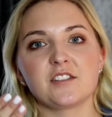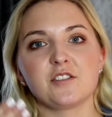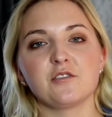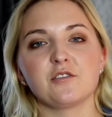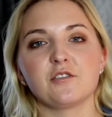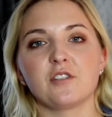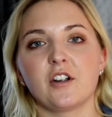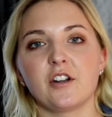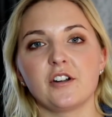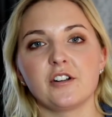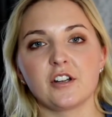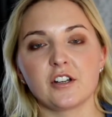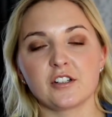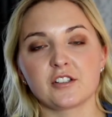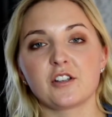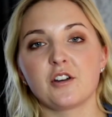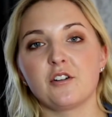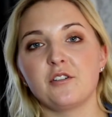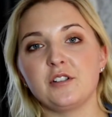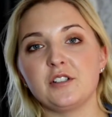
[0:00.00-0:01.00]
you are not
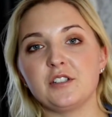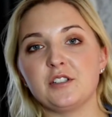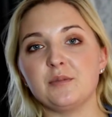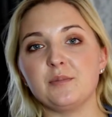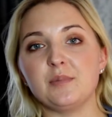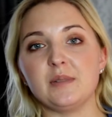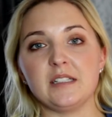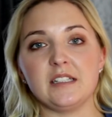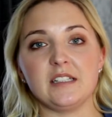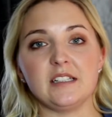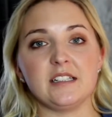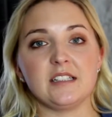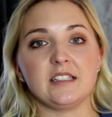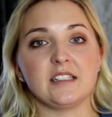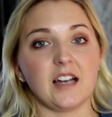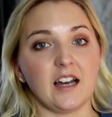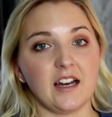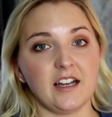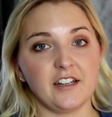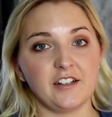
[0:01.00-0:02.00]
going to be
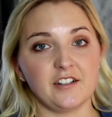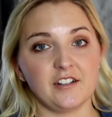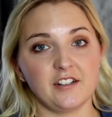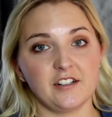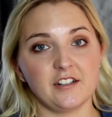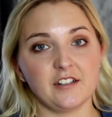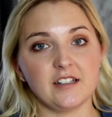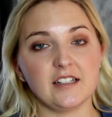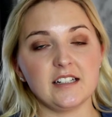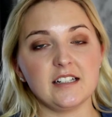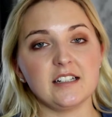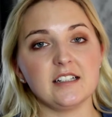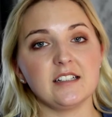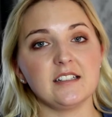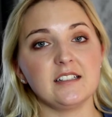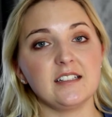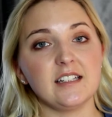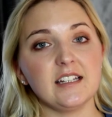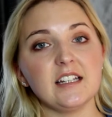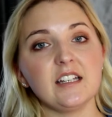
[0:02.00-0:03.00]
tired
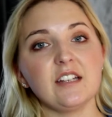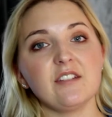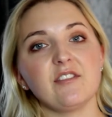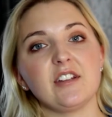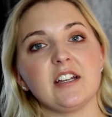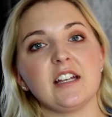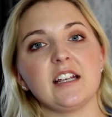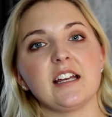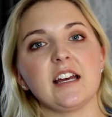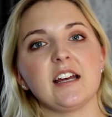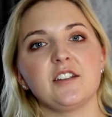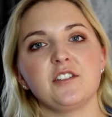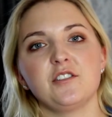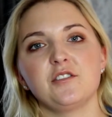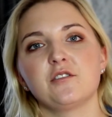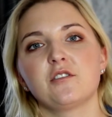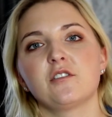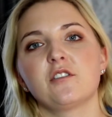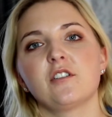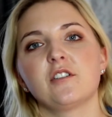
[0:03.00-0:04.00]
in the evening, and
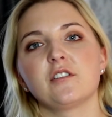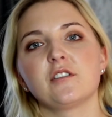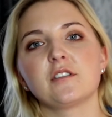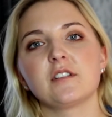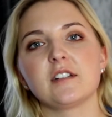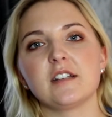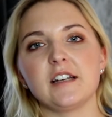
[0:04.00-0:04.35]
you're